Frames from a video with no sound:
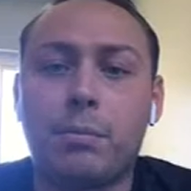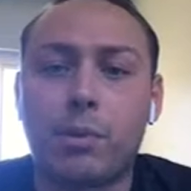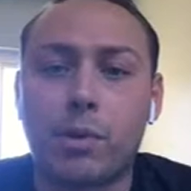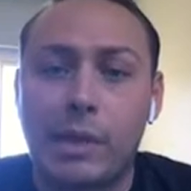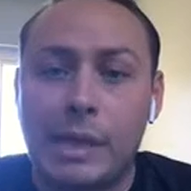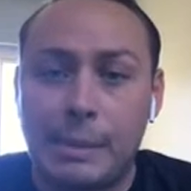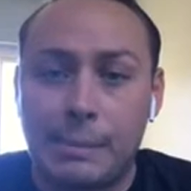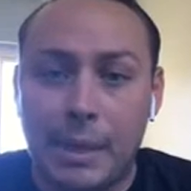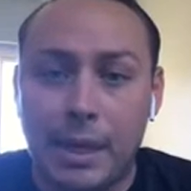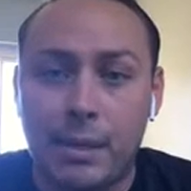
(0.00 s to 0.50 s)

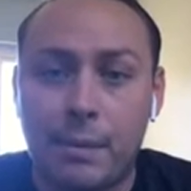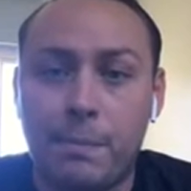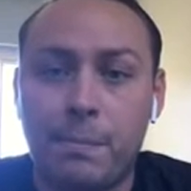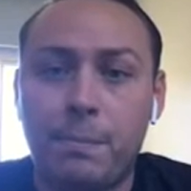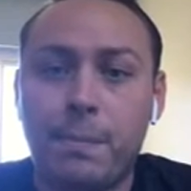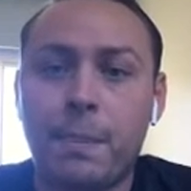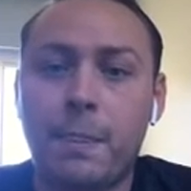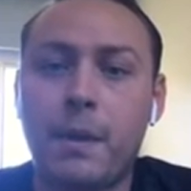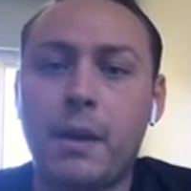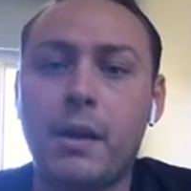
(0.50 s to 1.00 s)
premium.
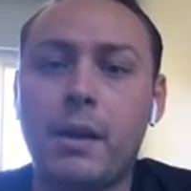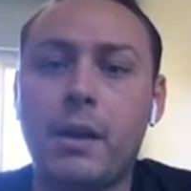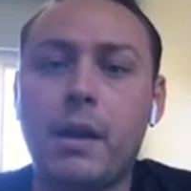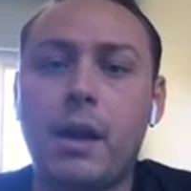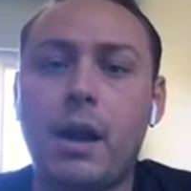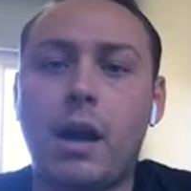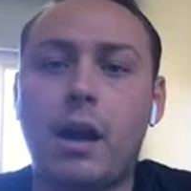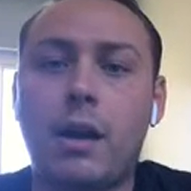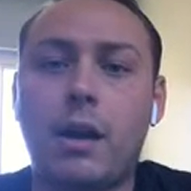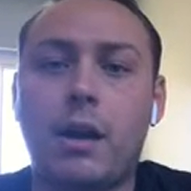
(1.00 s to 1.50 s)

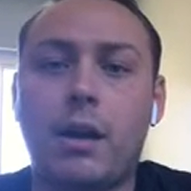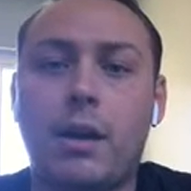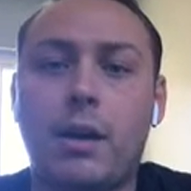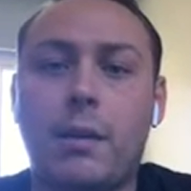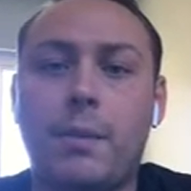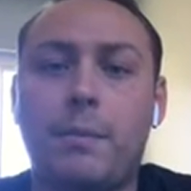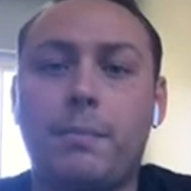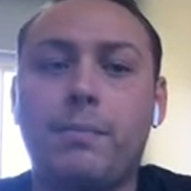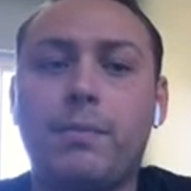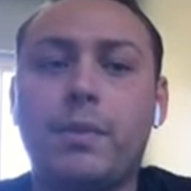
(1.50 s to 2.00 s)

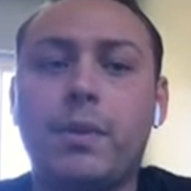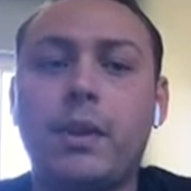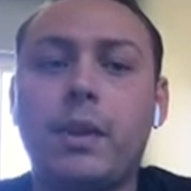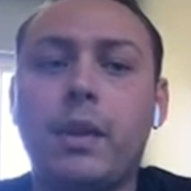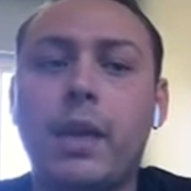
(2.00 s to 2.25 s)
And